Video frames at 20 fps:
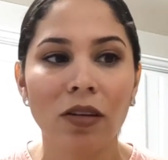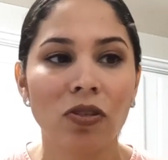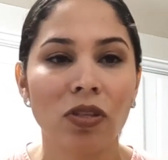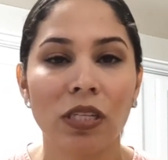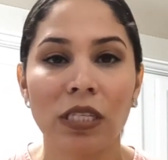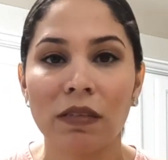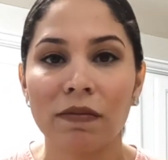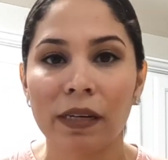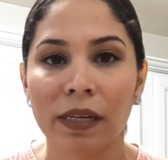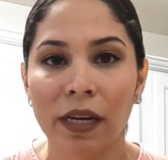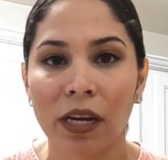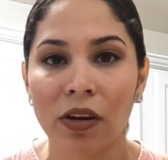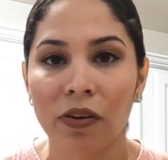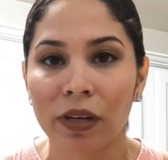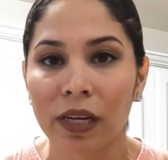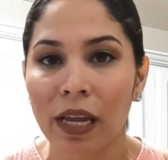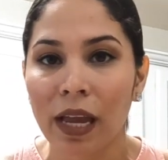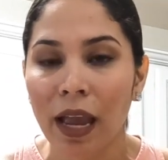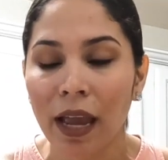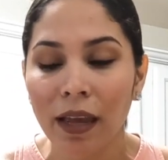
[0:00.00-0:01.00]
She's very
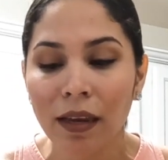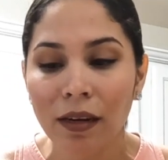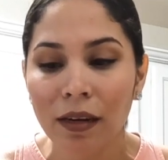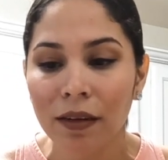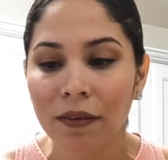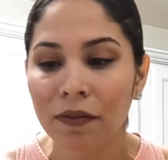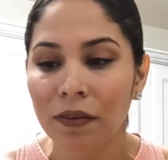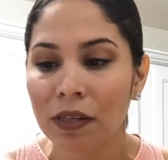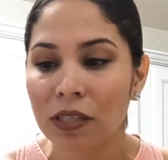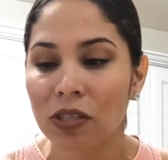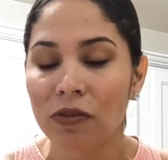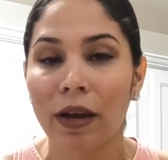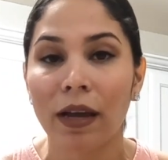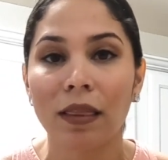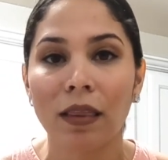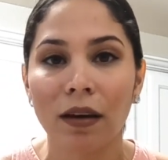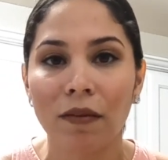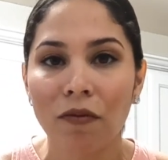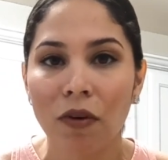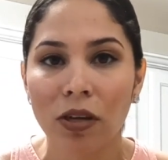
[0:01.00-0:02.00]
creative. So I
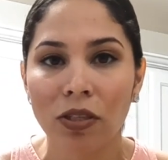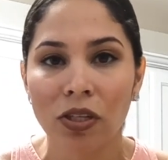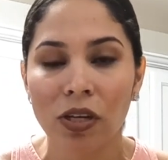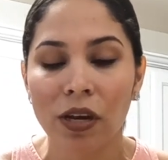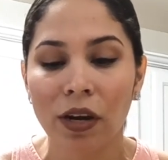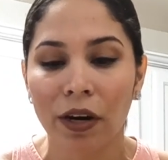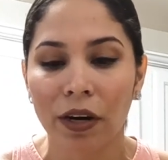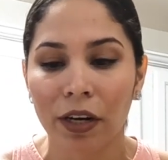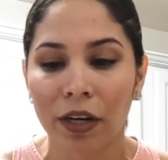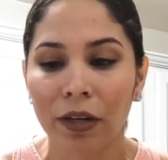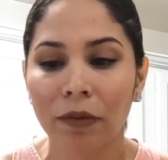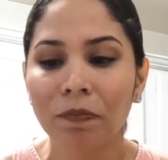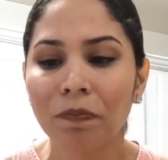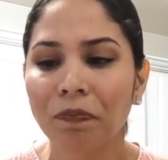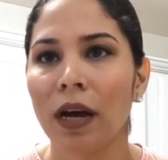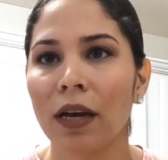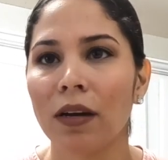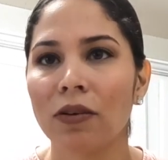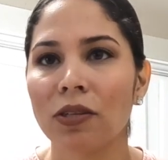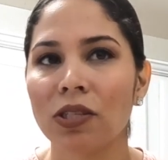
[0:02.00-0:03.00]
love watching her.
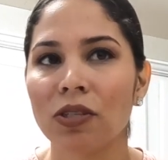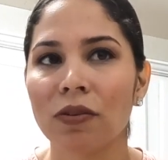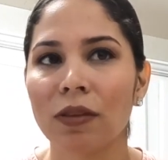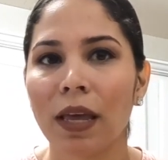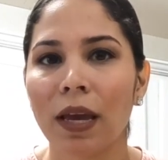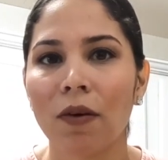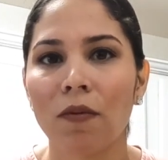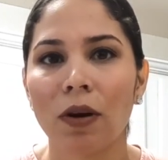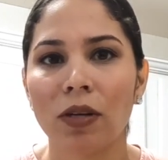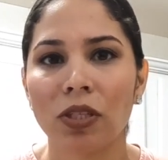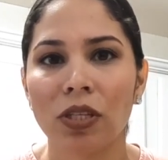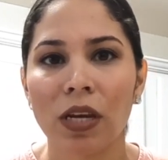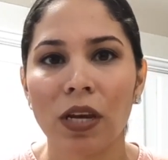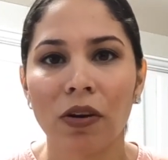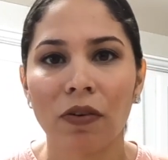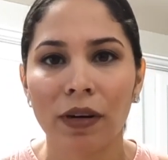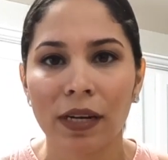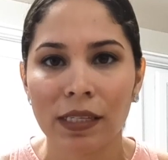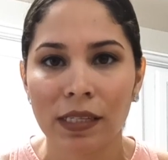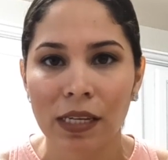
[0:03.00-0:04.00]
I also like watching
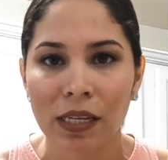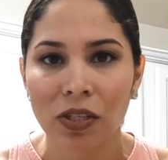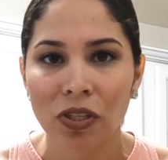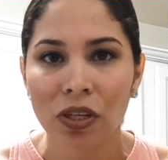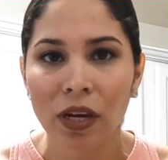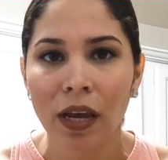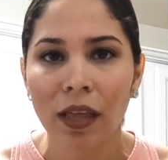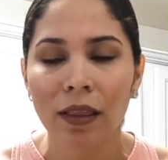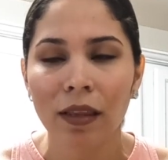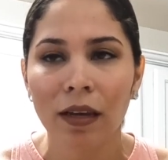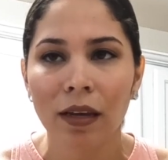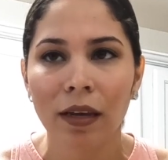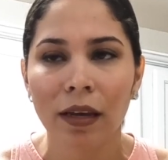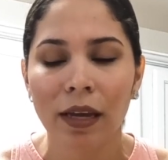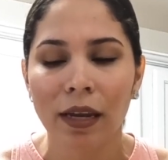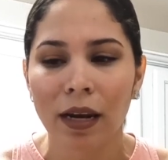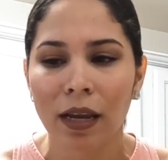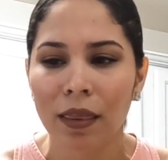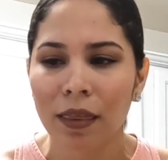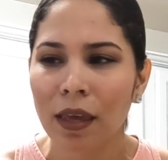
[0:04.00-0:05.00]
Chrissy Chella,
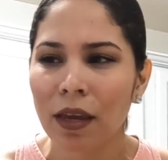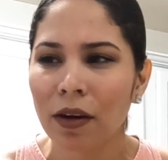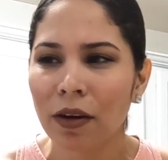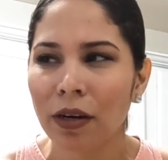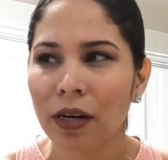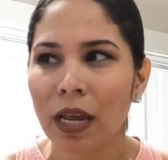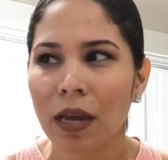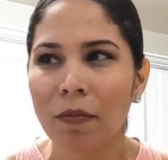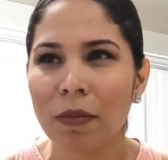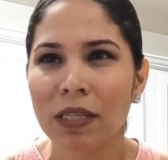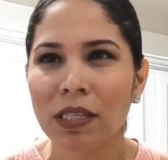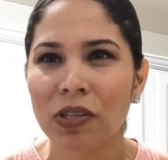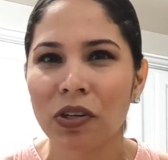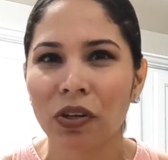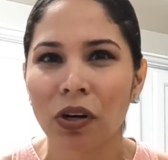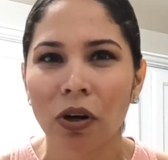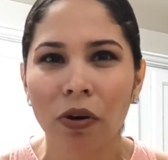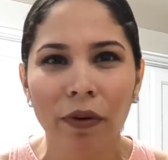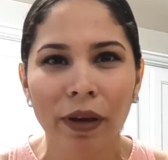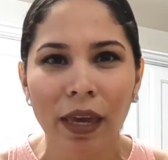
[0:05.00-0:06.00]
and I think her name is
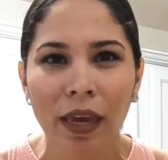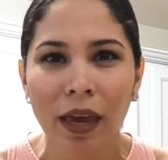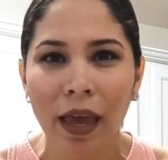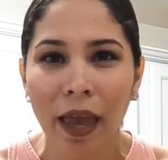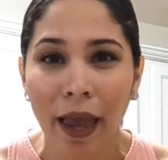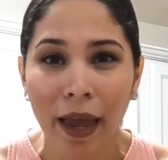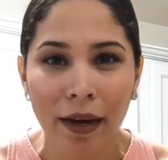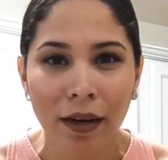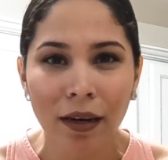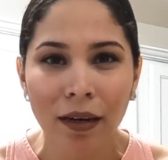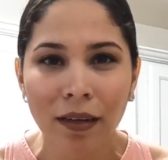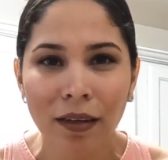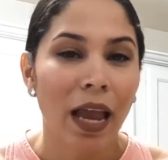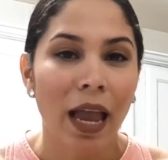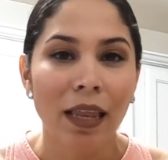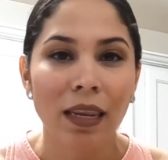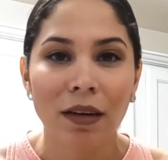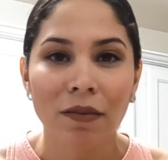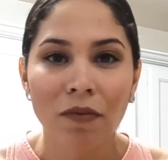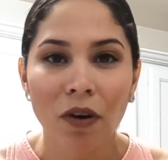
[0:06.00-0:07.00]
Growing Anna.
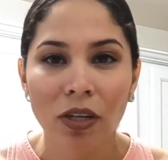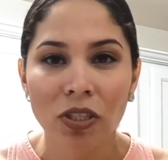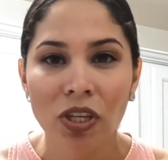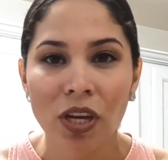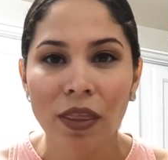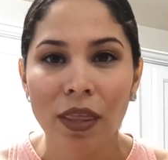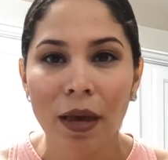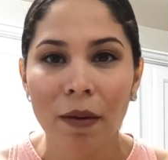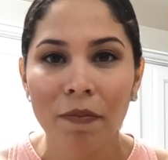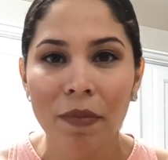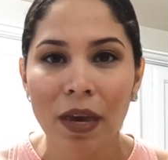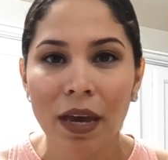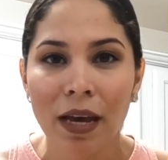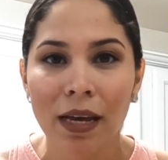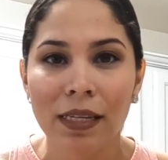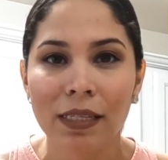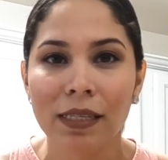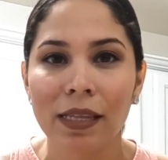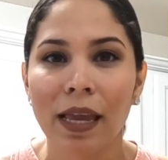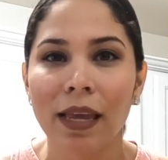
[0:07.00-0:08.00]
I love watching them
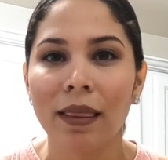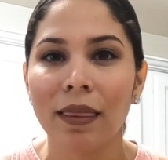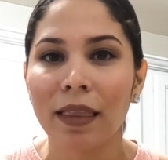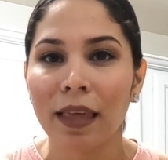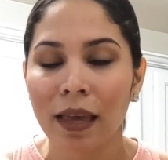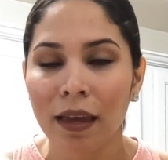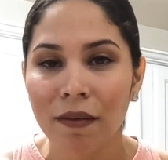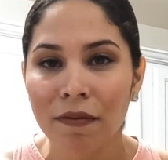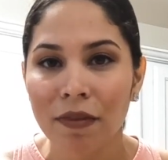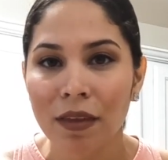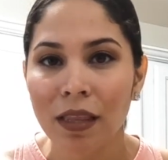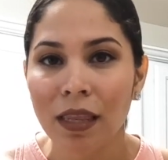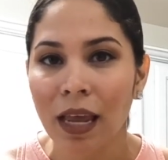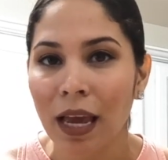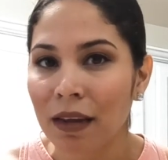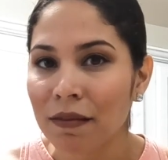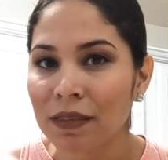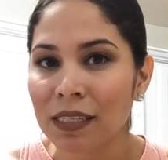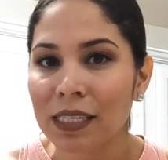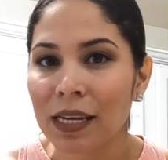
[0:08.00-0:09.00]
because they live the
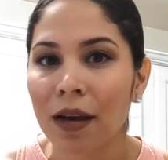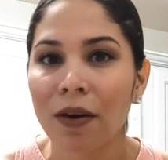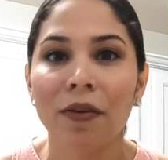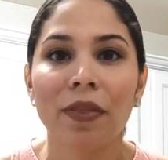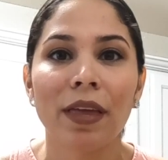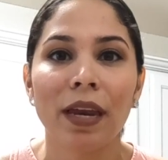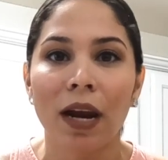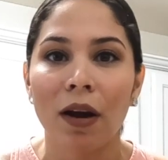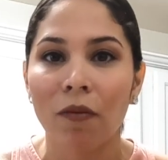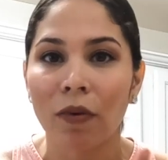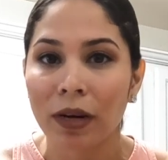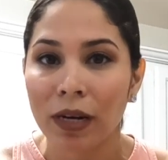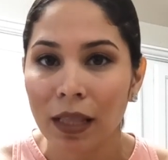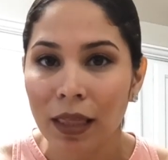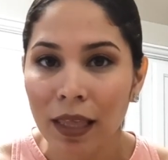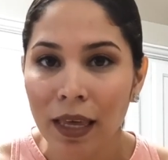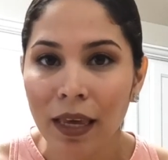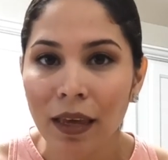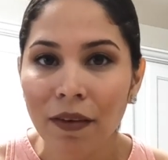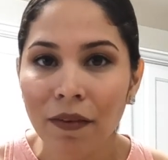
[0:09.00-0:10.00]
lifestyle that I want to
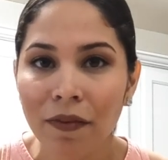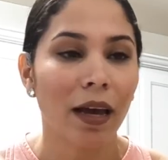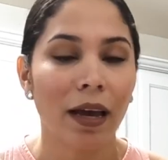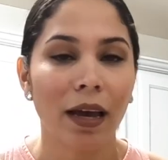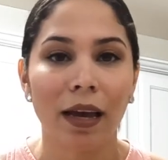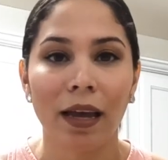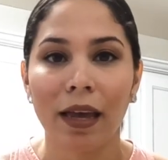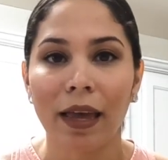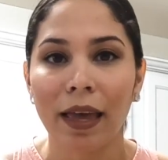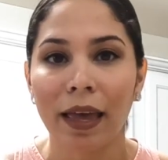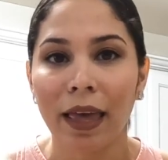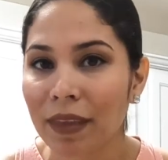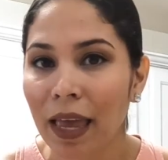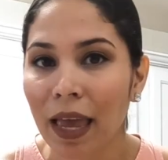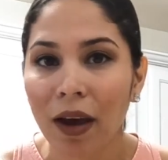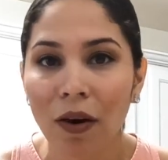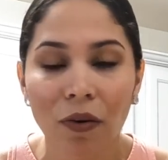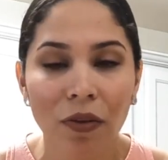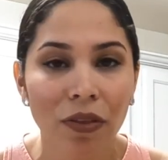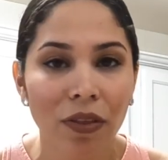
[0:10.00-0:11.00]
live, a
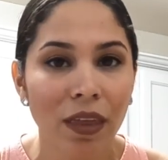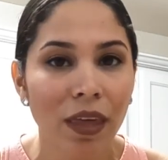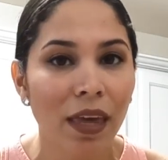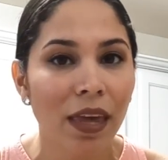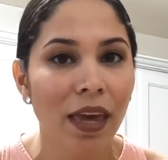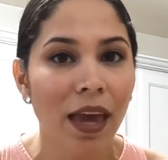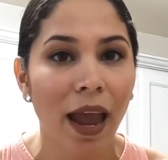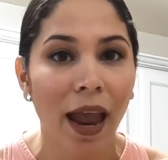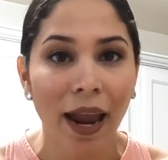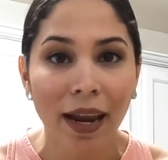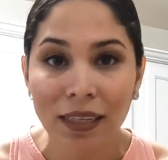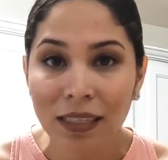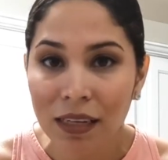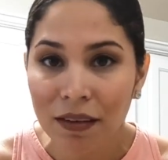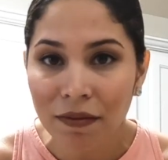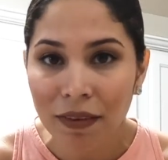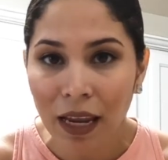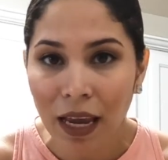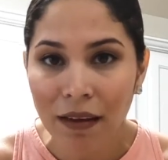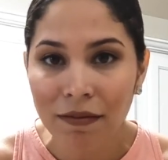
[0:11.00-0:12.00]
healthy,
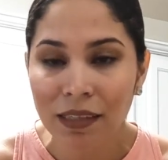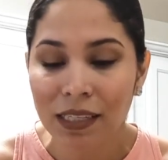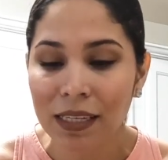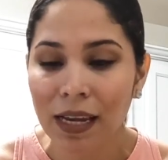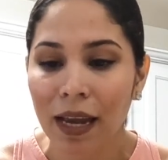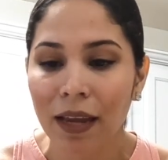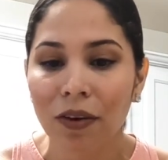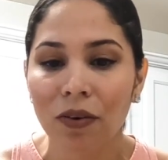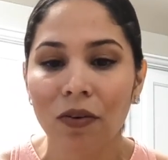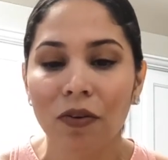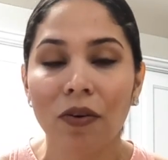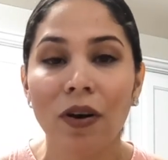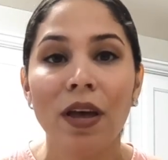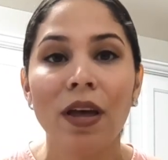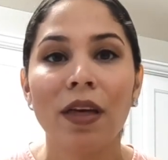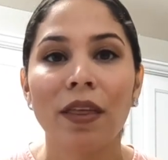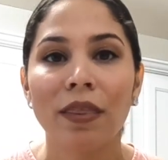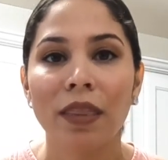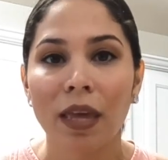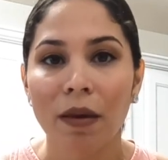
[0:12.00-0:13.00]
active lifestyle.
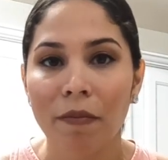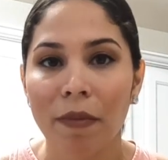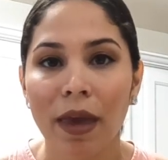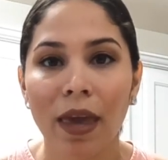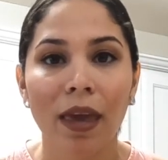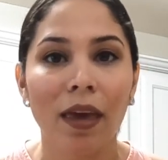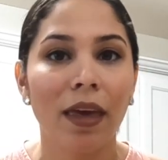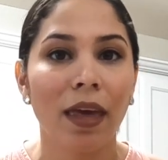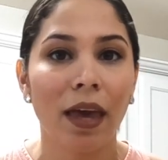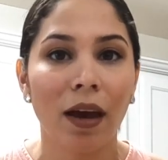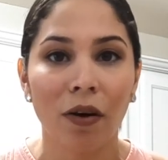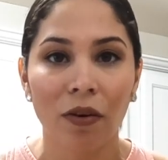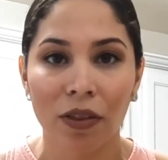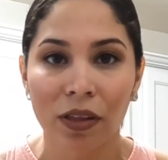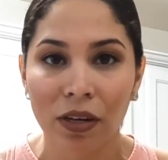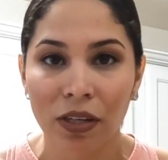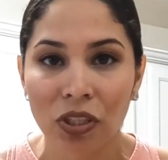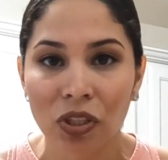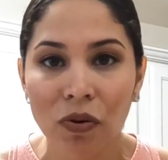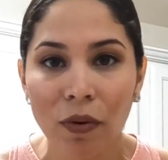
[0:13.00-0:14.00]
They make
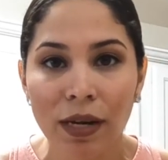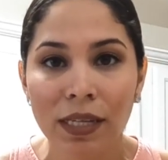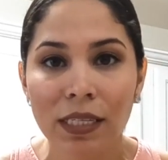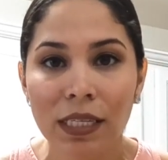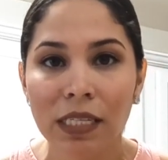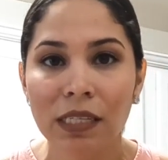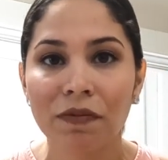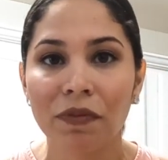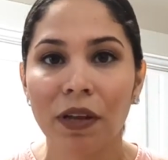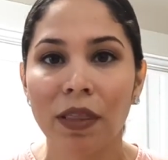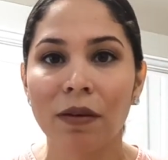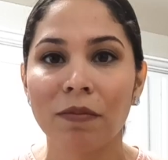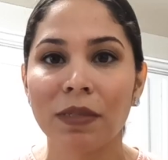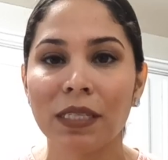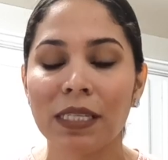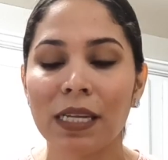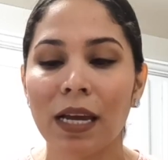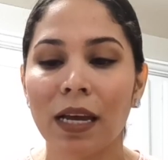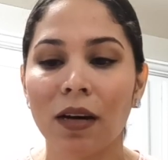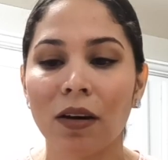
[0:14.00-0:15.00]
healthier choices for
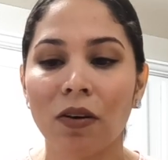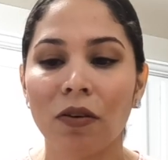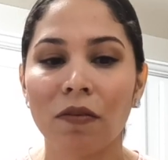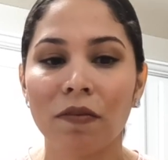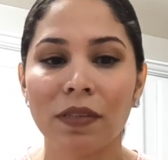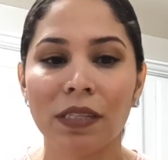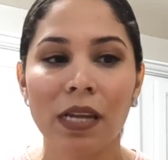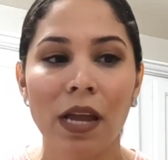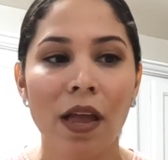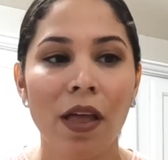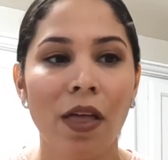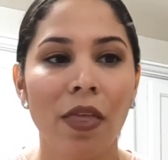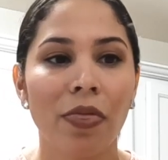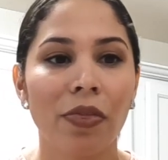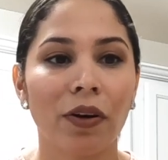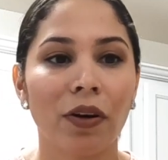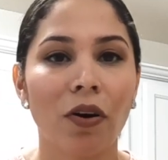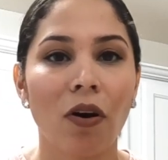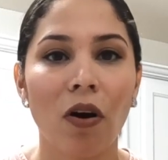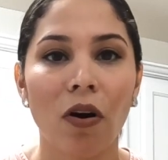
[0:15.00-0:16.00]
themselves.
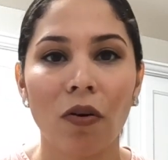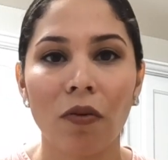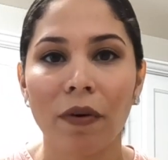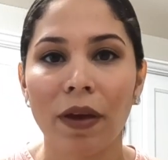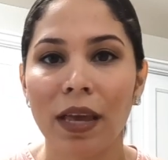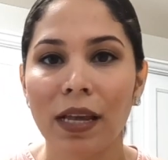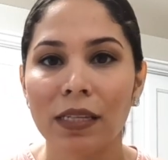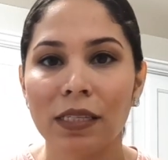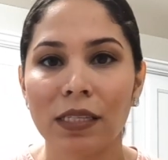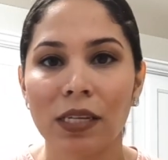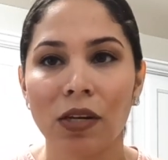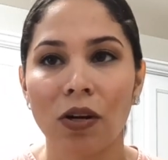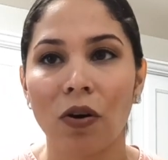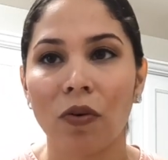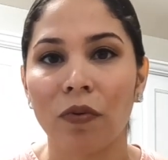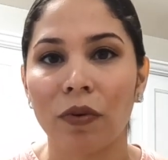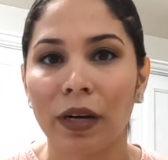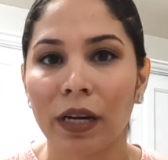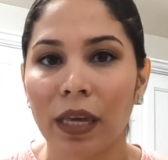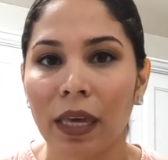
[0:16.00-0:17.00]
They're always, you know,
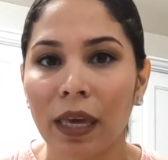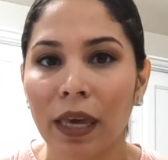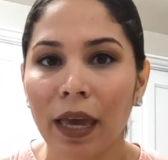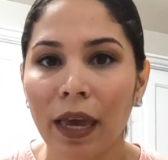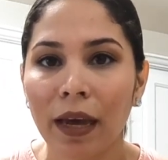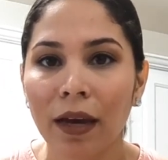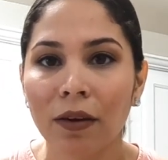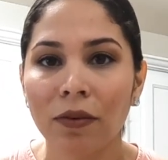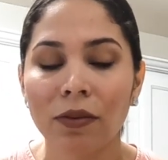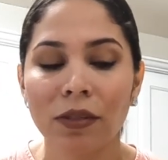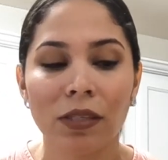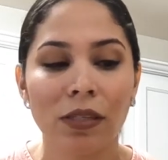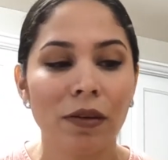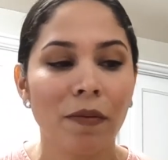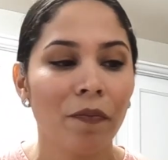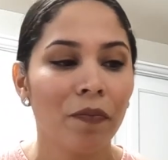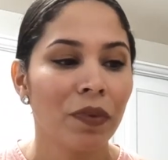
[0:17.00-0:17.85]
working out.